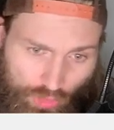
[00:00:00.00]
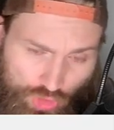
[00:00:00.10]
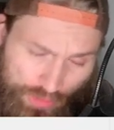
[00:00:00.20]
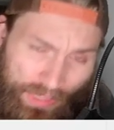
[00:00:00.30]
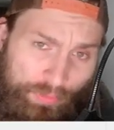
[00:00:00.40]

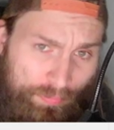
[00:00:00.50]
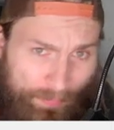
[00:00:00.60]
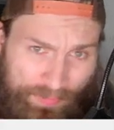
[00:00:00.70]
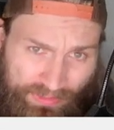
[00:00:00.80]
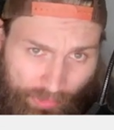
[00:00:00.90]
So that one
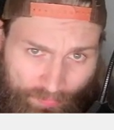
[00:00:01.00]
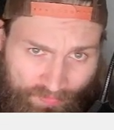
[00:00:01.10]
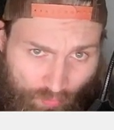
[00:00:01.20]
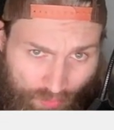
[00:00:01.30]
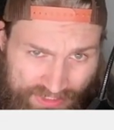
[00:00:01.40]
might be a little bit
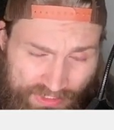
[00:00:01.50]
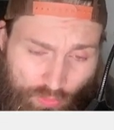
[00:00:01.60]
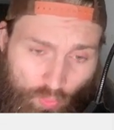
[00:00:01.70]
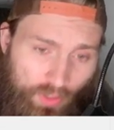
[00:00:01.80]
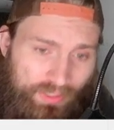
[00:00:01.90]
of a risky
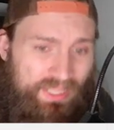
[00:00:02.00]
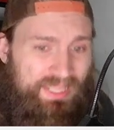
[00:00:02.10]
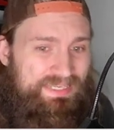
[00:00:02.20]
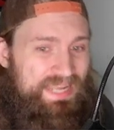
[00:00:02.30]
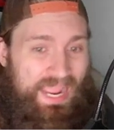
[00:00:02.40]
one.
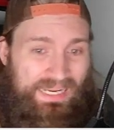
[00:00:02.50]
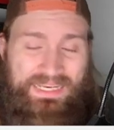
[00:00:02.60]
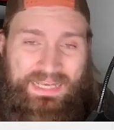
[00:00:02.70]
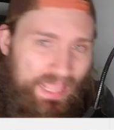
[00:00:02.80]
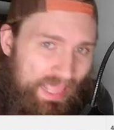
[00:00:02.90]

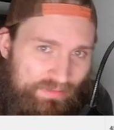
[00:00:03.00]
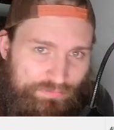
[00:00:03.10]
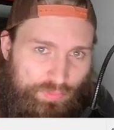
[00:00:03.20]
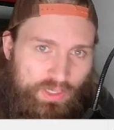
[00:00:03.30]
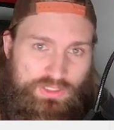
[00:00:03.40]

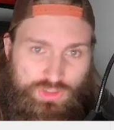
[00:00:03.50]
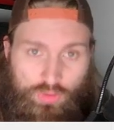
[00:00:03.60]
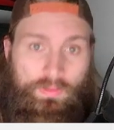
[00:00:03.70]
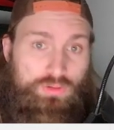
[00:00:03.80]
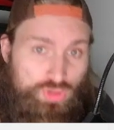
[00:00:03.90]
9.5 minutes, so
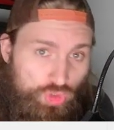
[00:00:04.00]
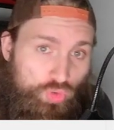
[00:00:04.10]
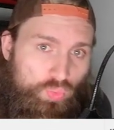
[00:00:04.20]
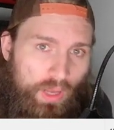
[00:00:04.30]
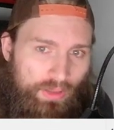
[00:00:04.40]
about
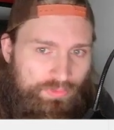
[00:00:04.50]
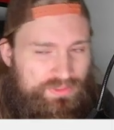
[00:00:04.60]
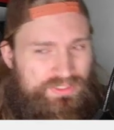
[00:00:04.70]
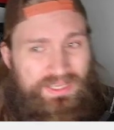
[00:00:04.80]
2 rounds.